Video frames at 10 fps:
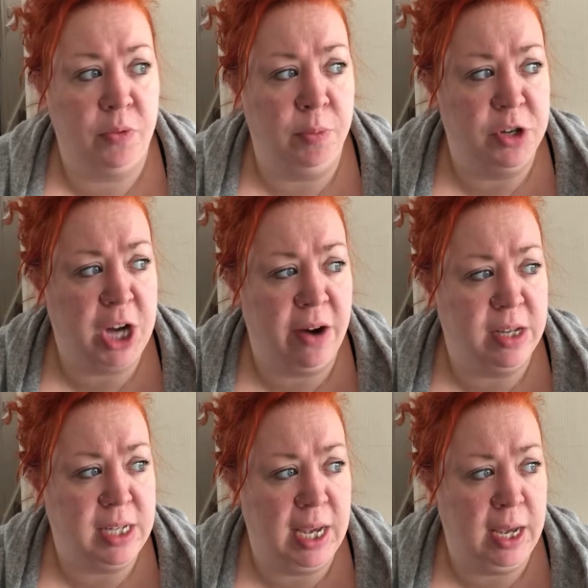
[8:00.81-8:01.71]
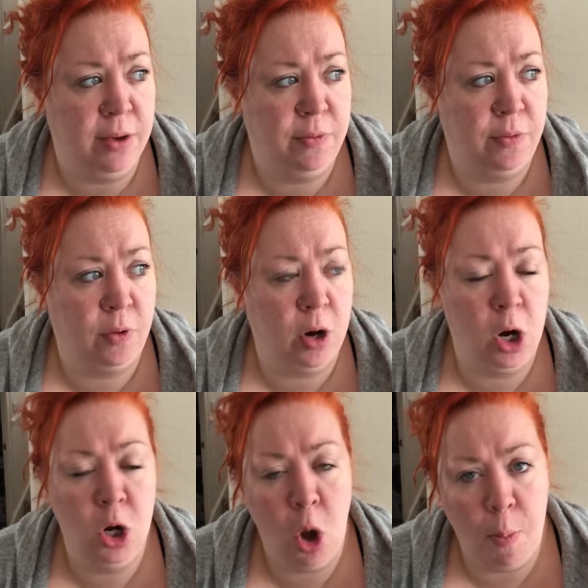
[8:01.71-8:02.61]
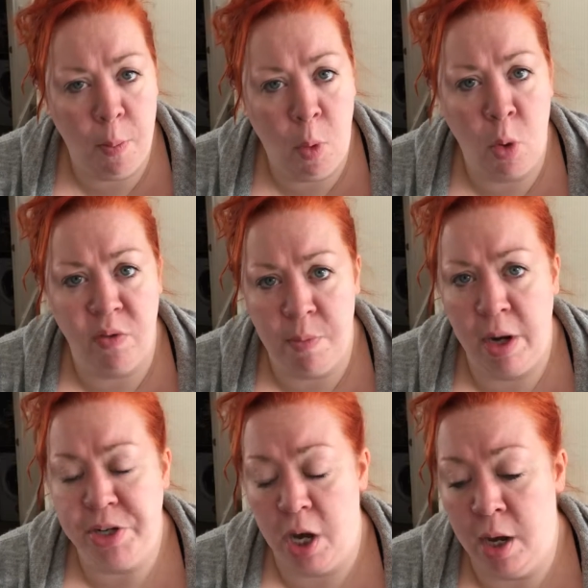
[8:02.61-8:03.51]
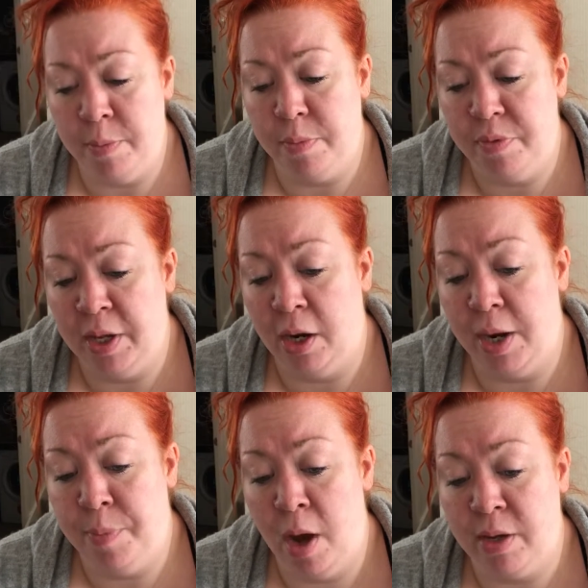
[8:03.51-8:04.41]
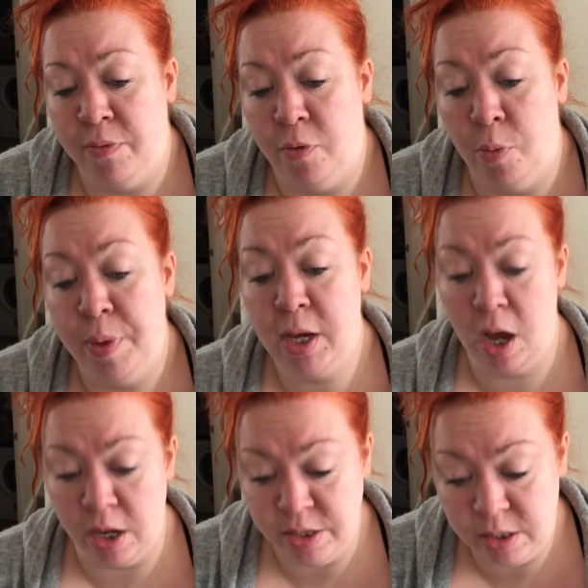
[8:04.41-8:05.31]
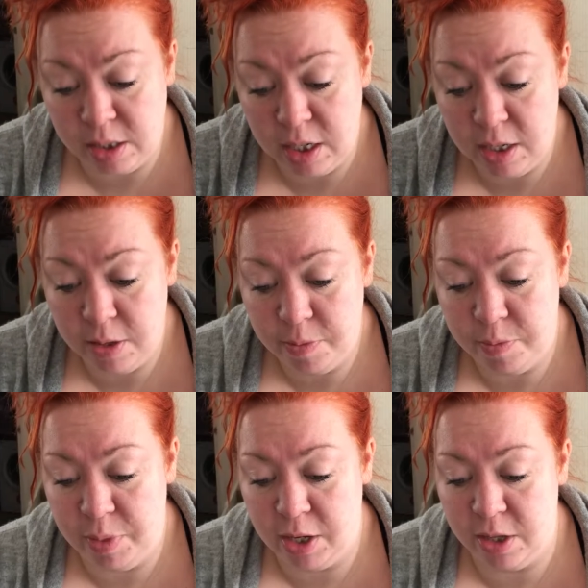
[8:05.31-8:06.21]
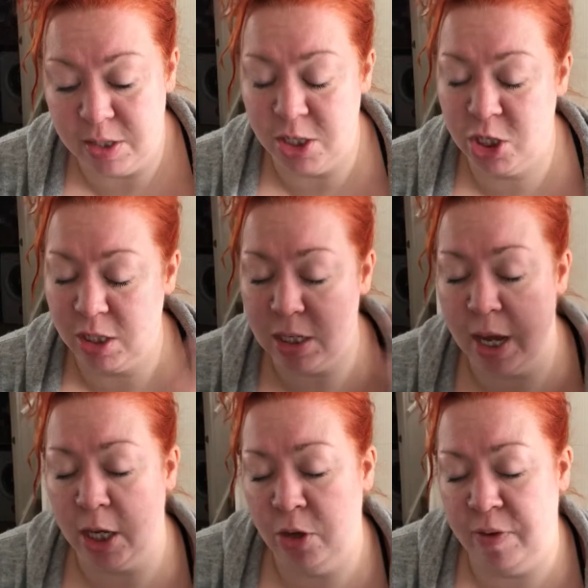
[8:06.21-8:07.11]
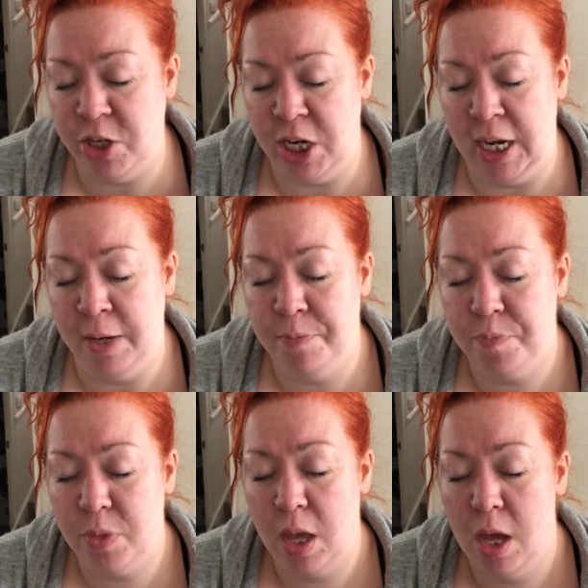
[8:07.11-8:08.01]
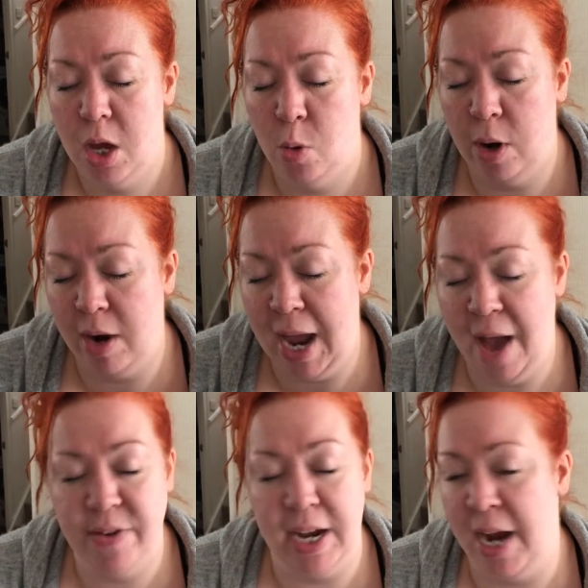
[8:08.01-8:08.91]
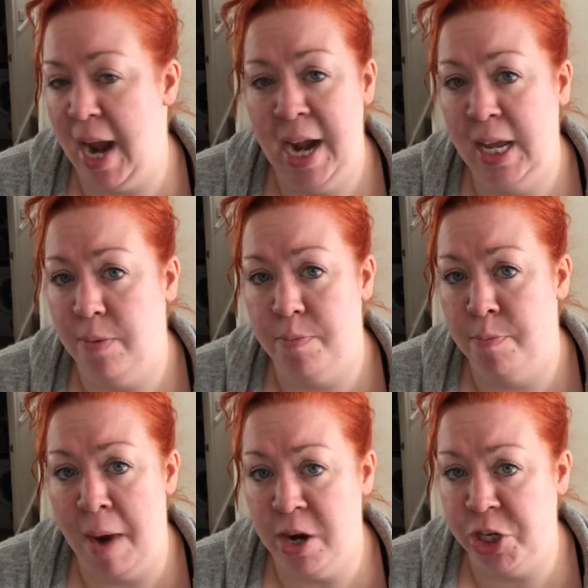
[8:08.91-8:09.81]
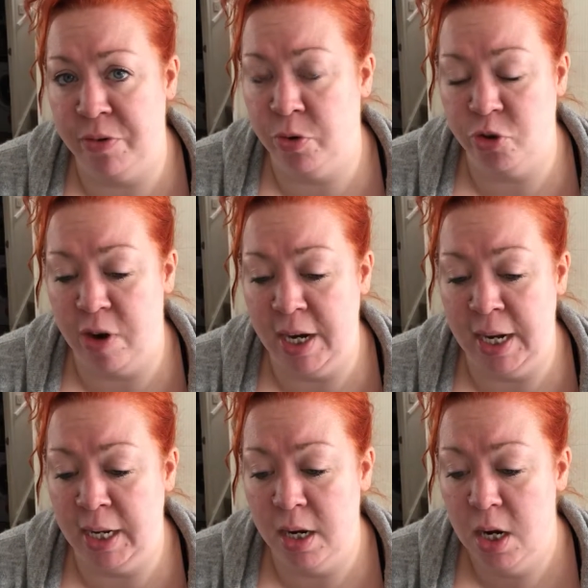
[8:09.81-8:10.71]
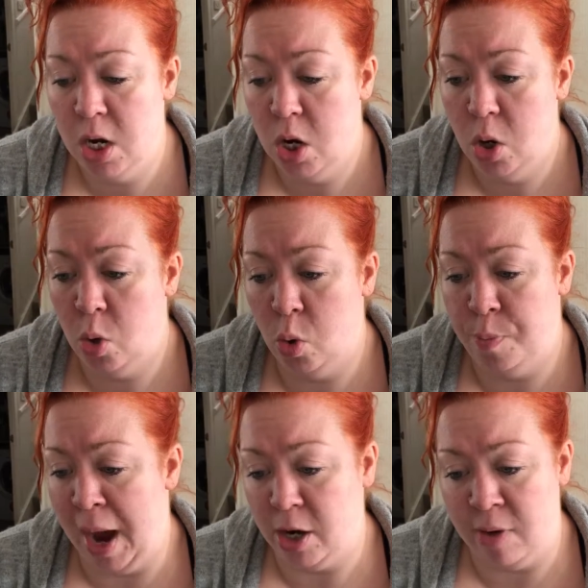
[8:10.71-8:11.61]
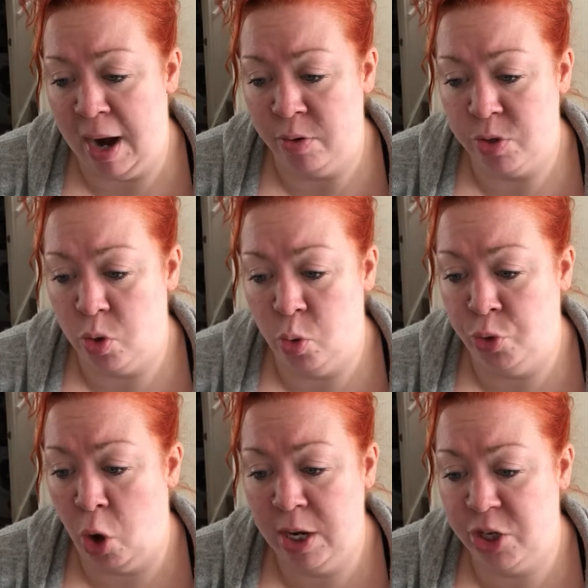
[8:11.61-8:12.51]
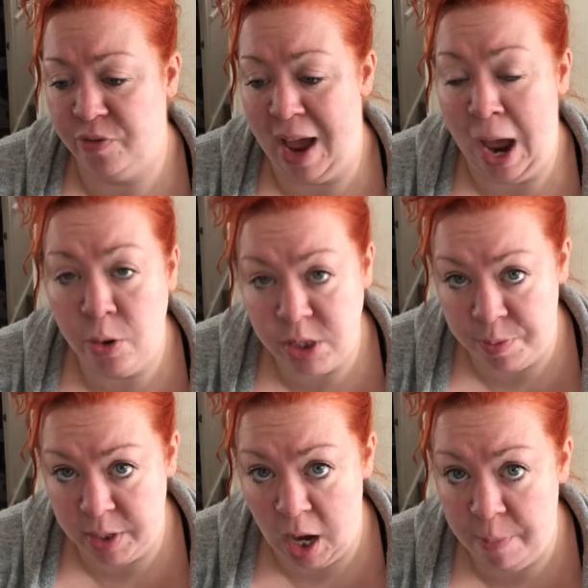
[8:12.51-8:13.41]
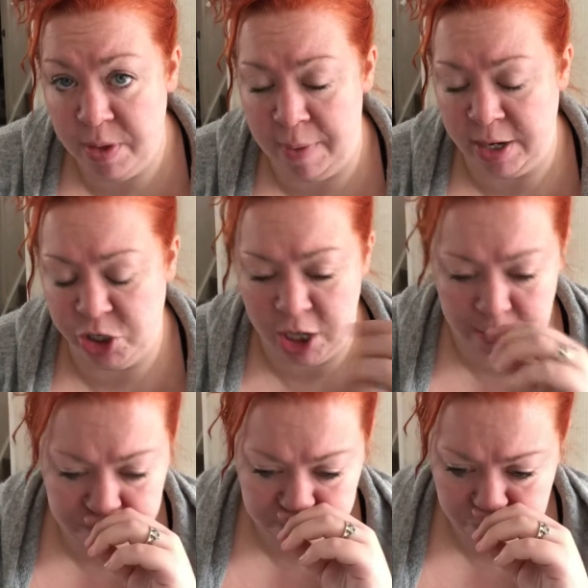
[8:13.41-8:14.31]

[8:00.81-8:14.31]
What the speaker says: from the charity for a lot more of my time than I had bargained for because just like UVG, where I haven't had any managerial training or background or knowledge of how to become the manager,